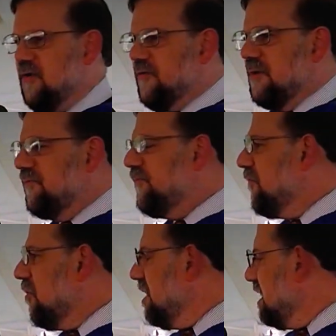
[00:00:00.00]
from
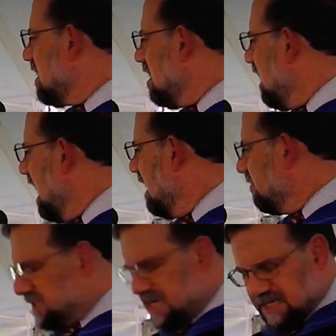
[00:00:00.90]
foreign
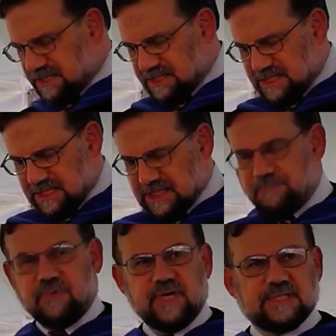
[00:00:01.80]
climes as
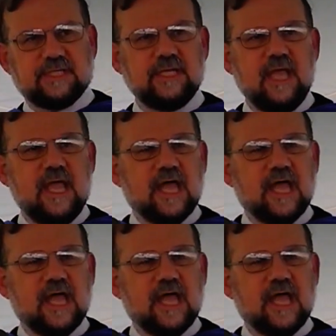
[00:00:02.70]
disparate